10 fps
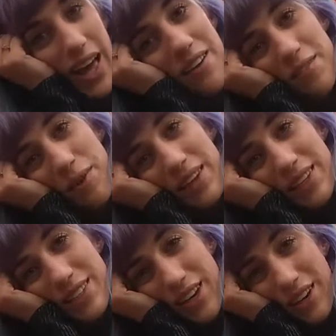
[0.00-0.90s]
Hi everybody,
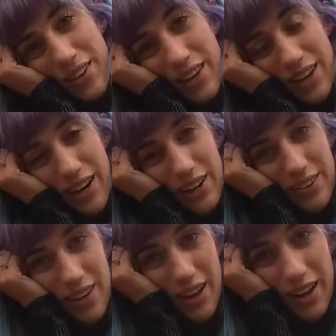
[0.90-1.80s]
it's Tonnelly here.
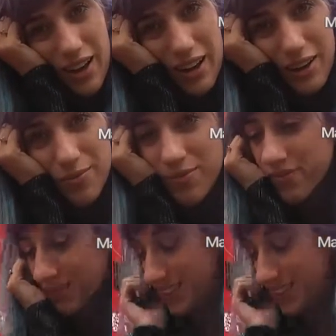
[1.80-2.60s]
and